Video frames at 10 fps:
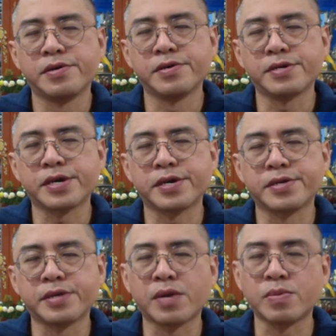it
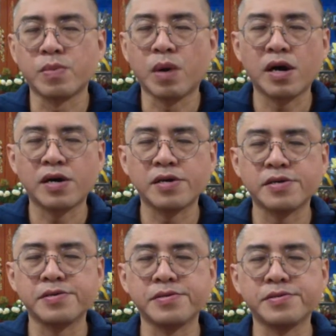can
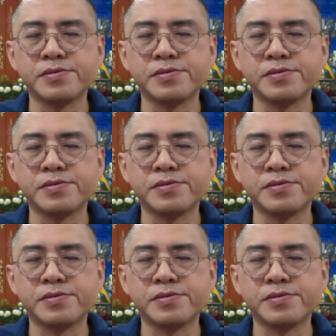unwind,